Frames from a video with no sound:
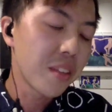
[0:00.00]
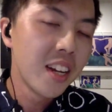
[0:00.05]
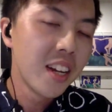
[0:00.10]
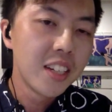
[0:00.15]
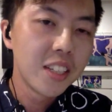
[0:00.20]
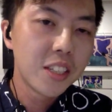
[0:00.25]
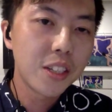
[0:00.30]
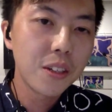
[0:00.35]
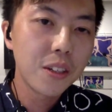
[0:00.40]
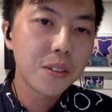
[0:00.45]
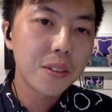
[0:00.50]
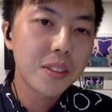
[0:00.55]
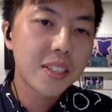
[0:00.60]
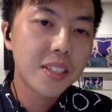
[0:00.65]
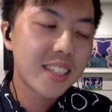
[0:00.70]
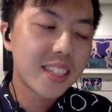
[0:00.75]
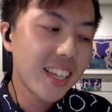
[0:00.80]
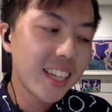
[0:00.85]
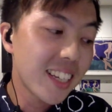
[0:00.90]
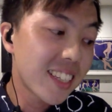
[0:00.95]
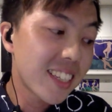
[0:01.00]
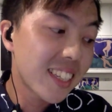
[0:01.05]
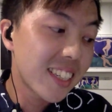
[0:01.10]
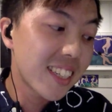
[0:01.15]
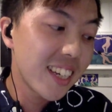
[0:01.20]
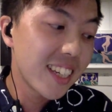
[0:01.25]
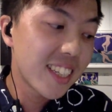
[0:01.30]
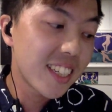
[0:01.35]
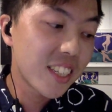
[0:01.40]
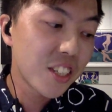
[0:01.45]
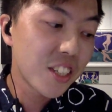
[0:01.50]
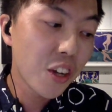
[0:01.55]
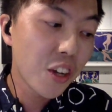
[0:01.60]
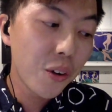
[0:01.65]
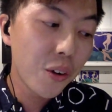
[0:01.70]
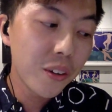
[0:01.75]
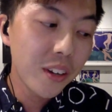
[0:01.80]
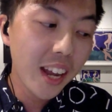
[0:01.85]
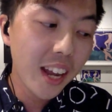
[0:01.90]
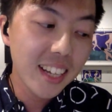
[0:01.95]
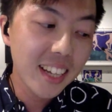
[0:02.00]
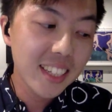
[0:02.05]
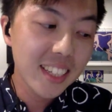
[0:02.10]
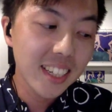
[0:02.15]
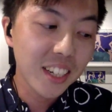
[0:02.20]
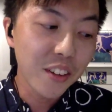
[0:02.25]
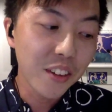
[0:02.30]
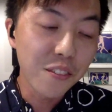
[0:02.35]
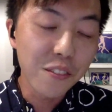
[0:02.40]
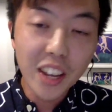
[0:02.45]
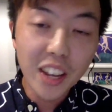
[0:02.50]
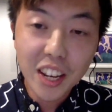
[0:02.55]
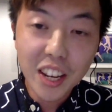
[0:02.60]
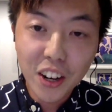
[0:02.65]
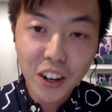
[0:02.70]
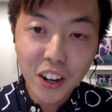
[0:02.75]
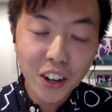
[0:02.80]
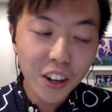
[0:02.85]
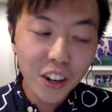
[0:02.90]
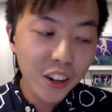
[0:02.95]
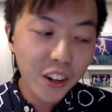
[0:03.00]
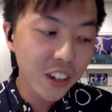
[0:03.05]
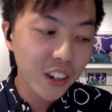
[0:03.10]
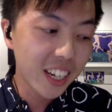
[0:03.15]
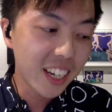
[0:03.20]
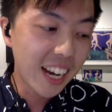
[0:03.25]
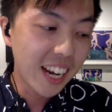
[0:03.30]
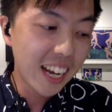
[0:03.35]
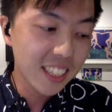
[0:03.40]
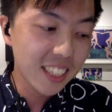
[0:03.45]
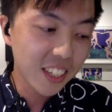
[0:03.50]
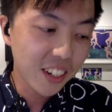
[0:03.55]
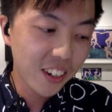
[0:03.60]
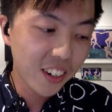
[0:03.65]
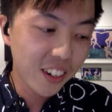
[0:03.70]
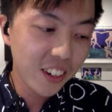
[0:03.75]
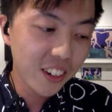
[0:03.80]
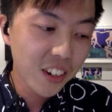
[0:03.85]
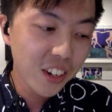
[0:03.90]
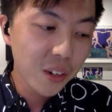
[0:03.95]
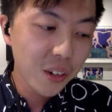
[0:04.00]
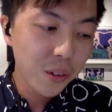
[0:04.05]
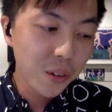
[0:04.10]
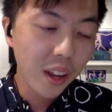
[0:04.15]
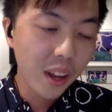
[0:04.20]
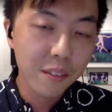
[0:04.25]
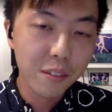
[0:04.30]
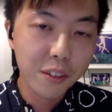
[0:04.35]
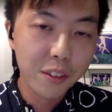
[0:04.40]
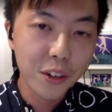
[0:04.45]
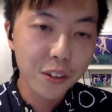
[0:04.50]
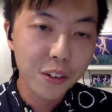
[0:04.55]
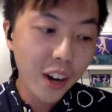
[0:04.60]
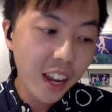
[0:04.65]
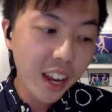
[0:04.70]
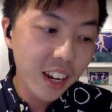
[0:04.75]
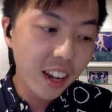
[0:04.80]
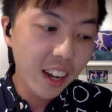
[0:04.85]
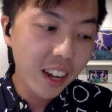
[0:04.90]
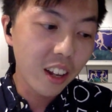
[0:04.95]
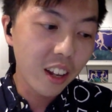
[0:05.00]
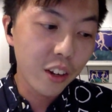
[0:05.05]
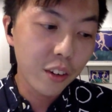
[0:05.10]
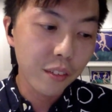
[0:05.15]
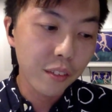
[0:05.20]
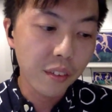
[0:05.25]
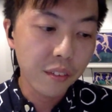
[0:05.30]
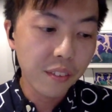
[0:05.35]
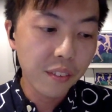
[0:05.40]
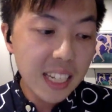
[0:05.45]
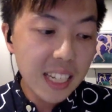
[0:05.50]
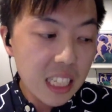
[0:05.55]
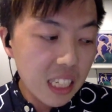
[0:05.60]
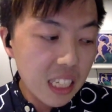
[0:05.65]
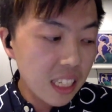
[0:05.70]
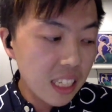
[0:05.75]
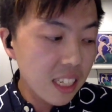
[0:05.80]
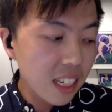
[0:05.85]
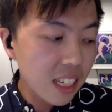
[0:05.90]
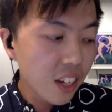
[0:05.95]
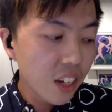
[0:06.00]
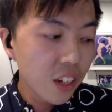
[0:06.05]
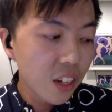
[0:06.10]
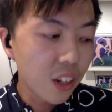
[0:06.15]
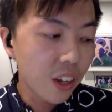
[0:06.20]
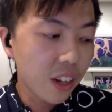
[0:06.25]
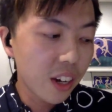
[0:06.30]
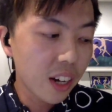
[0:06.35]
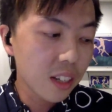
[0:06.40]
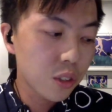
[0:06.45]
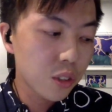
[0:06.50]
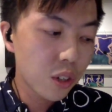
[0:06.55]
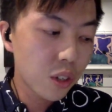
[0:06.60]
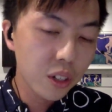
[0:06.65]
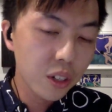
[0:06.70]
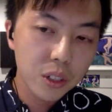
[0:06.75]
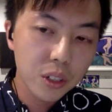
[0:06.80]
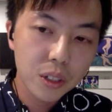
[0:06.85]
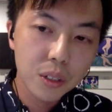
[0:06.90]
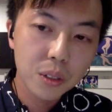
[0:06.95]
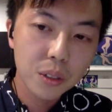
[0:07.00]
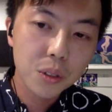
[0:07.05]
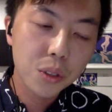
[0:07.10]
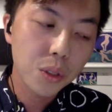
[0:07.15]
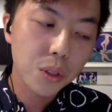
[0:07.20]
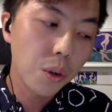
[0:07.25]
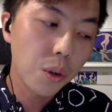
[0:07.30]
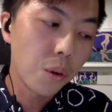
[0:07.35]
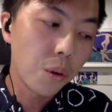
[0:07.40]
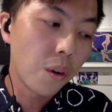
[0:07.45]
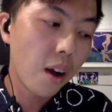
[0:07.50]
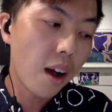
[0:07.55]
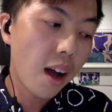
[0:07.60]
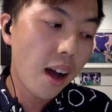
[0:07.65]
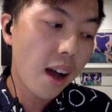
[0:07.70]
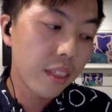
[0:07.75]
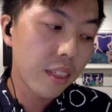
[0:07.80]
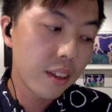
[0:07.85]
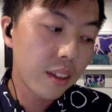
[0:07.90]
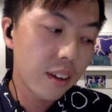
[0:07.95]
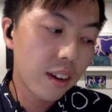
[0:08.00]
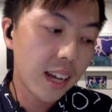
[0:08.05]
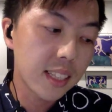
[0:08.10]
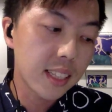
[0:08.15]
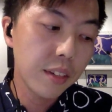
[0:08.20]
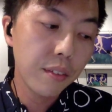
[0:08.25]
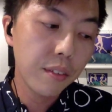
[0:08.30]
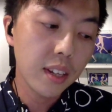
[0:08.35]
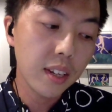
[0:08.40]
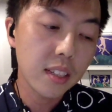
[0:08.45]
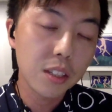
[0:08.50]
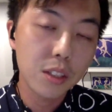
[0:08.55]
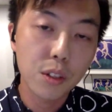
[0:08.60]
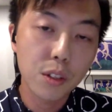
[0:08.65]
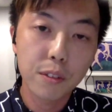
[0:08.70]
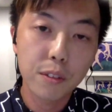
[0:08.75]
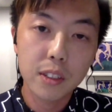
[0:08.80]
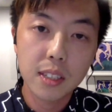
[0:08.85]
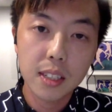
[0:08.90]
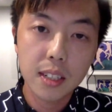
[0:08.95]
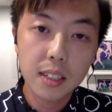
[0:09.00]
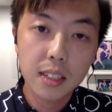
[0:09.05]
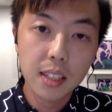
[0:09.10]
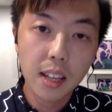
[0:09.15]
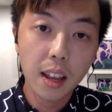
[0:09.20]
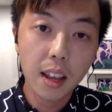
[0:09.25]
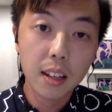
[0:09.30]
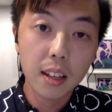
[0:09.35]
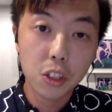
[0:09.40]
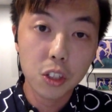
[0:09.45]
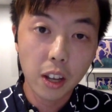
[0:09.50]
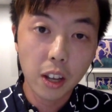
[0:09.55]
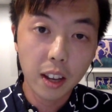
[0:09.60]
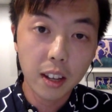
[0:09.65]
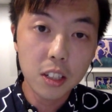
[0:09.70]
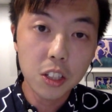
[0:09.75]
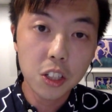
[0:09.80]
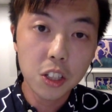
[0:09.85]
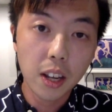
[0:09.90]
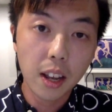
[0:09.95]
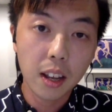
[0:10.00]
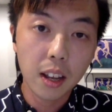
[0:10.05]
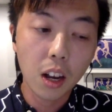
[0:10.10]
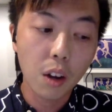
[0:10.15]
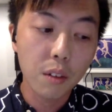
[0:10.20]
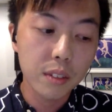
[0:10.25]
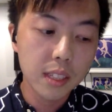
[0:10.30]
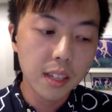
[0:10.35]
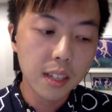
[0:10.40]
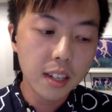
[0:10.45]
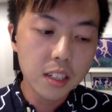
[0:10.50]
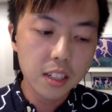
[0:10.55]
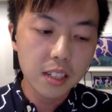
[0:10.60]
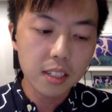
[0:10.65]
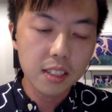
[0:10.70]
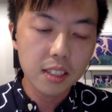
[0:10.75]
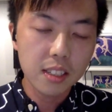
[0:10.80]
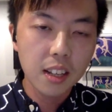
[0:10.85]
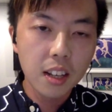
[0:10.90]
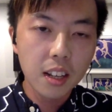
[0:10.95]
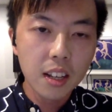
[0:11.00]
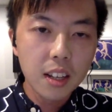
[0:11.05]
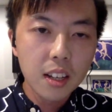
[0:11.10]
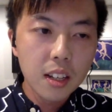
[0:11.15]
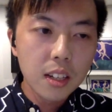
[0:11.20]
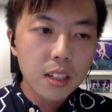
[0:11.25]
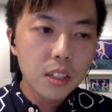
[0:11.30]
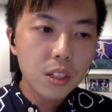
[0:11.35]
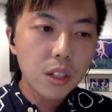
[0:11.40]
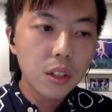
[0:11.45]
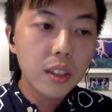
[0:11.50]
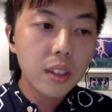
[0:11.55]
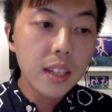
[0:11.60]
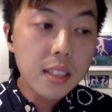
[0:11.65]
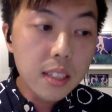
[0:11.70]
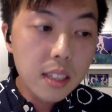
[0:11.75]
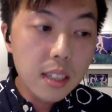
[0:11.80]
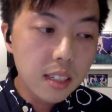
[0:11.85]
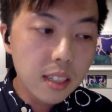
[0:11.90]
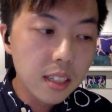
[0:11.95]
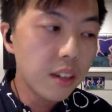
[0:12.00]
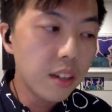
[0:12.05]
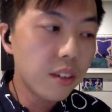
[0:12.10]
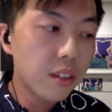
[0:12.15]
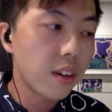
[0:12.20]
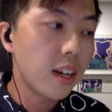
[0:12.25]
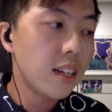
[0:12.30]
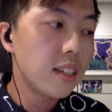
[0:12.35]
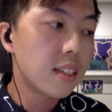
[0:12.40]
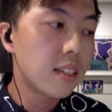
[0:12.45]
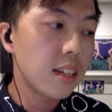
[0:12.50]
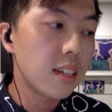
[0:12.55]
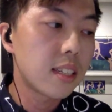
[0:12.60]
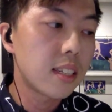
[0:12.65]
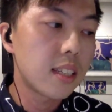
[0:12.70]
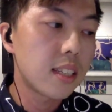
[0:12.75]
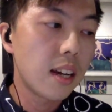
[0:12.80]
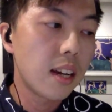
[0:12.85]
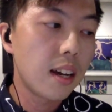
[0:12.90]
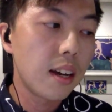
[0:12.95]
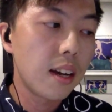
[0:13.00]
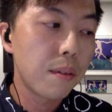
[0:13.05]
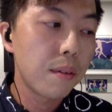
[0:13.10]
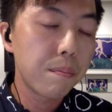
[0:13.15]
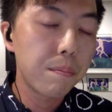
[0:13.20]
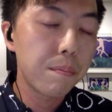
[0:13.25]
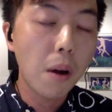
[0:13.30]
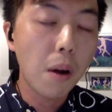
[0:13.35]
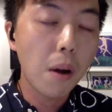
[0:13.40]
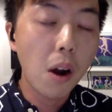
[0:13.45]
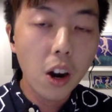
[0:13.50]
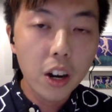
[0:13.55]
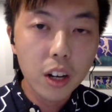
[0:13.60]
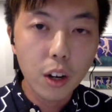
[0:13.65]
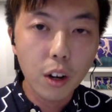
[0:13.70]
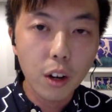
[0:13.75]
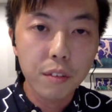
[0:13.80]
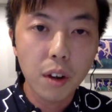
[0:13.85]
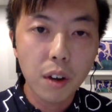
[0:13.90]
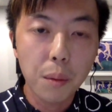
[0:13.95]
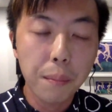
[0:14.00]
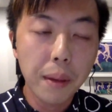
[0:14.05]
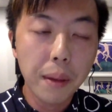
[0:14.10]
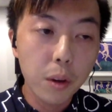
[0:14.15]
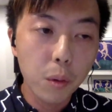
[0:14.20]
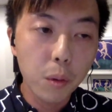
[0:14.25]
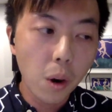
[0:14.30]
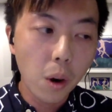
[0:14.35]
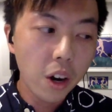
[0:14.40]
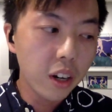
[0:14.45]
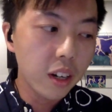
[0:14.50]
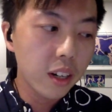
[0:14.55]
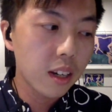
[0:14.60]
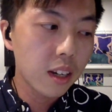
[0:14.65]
So 6 is known as a convener or connector. We have curated a lot of events, learning circles, or other activities to facilitate exchange and conversations. So this series is part of our bigger work